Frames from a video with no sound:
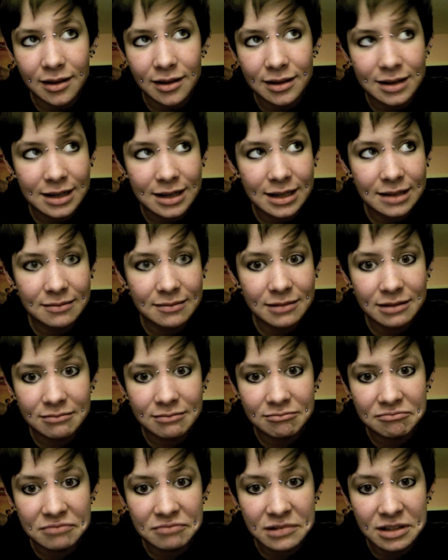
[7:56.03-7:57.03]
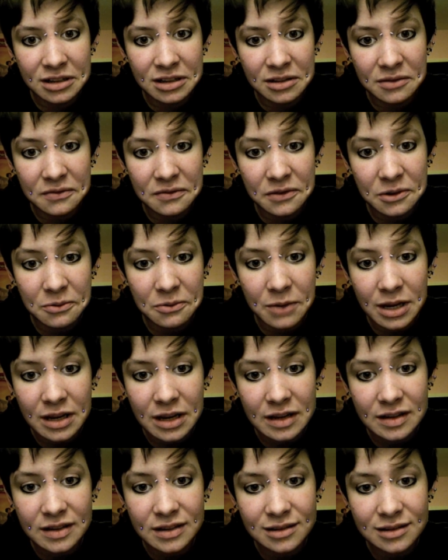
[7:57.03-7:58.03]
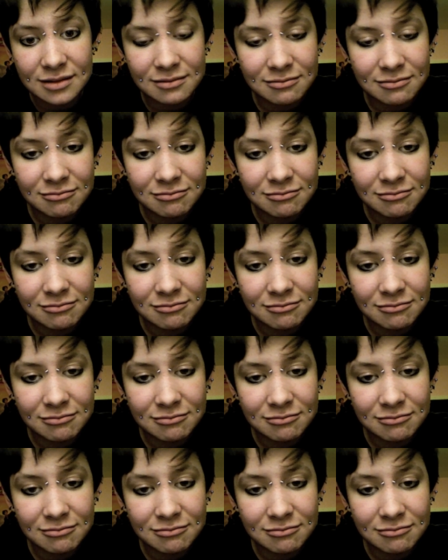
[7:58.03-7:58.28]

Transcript: in another few weeks.